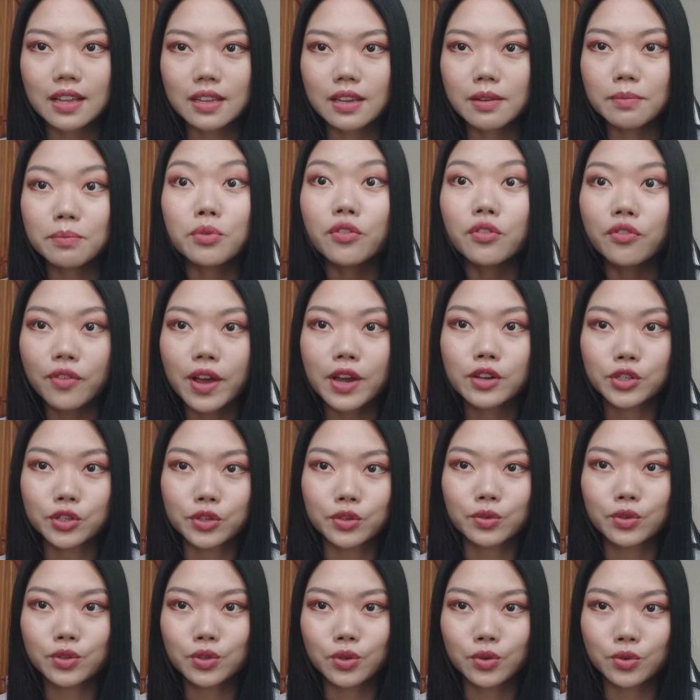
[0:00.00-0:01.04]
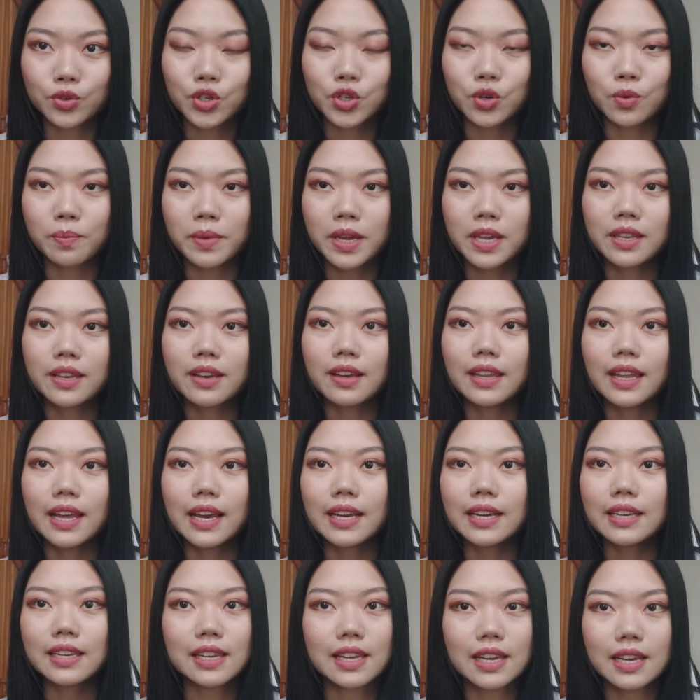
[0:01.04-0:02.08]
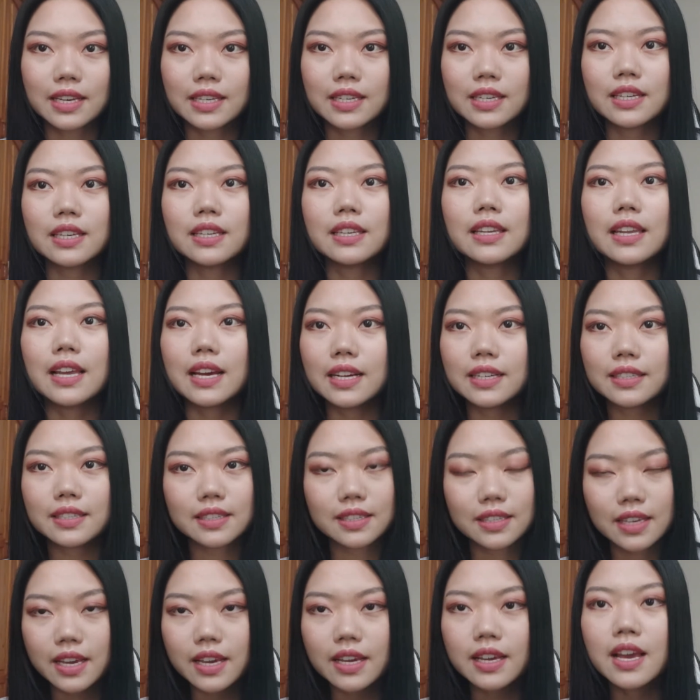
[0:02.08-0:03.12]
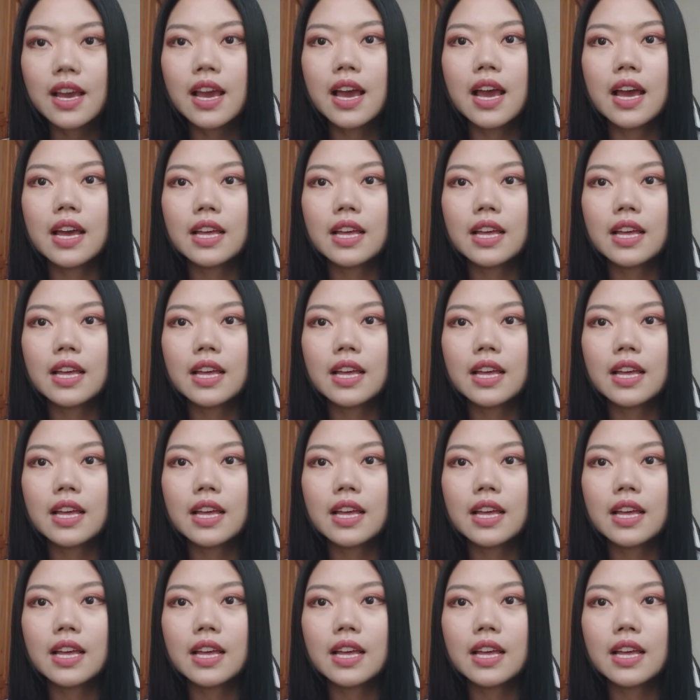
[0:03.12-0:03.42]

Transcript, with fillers: the professional social media like LinkedIn, like Xing.